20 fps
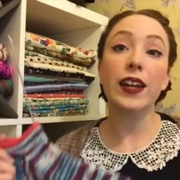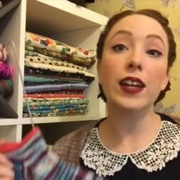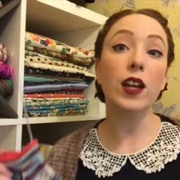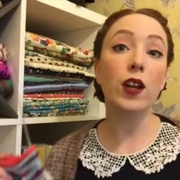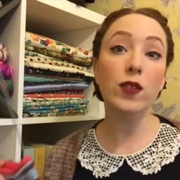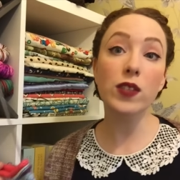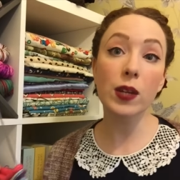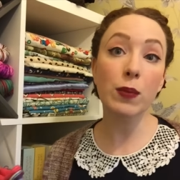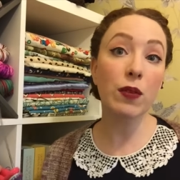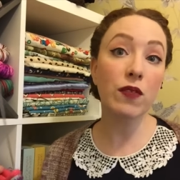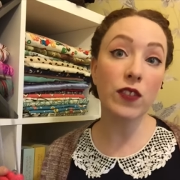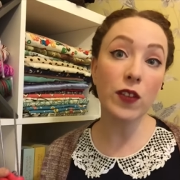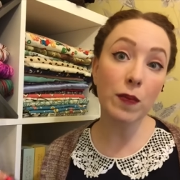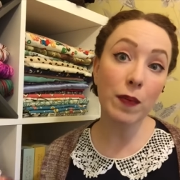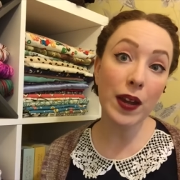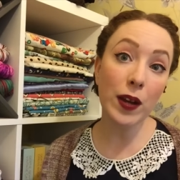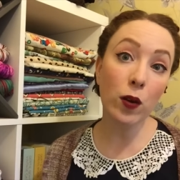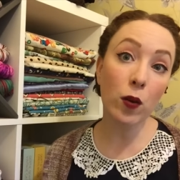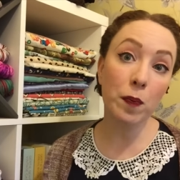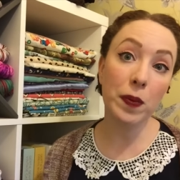And I know some of you
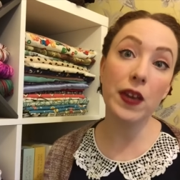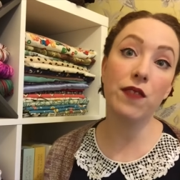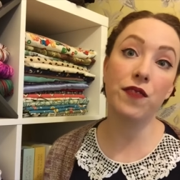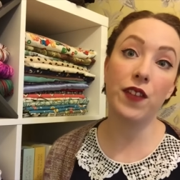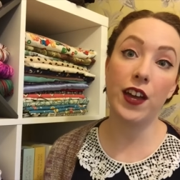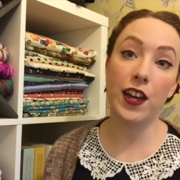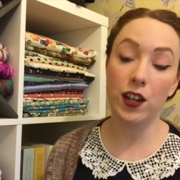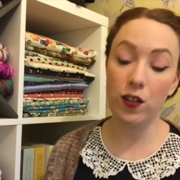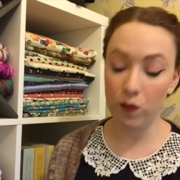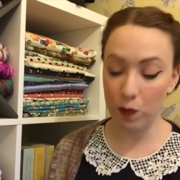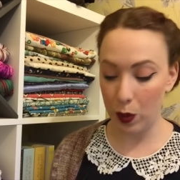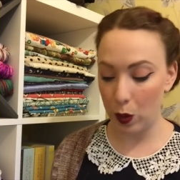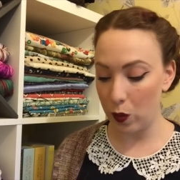may not be a fan of